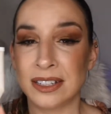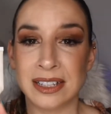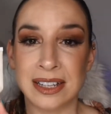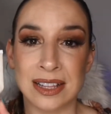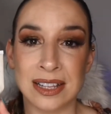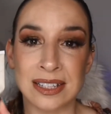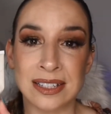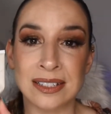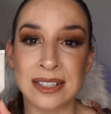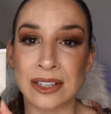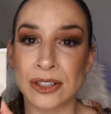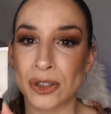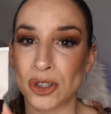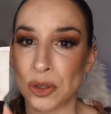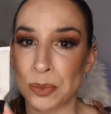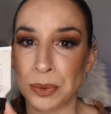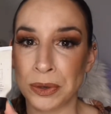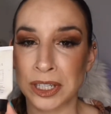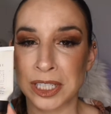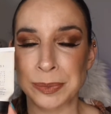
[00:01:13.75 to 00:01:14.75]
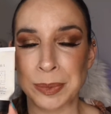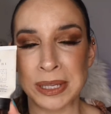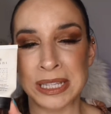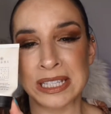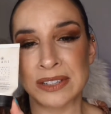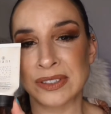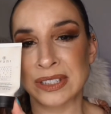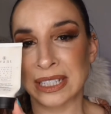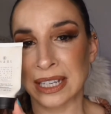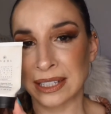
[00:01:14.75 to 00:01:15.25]
This is a super expensive
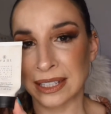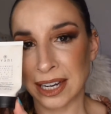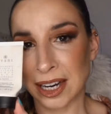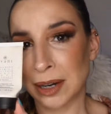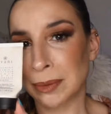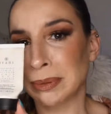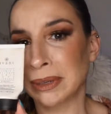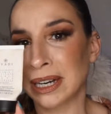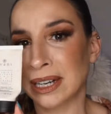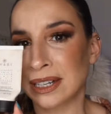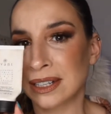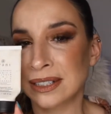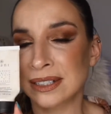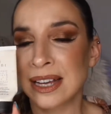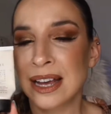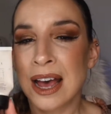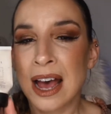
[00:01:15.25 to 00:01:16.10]
skincare product.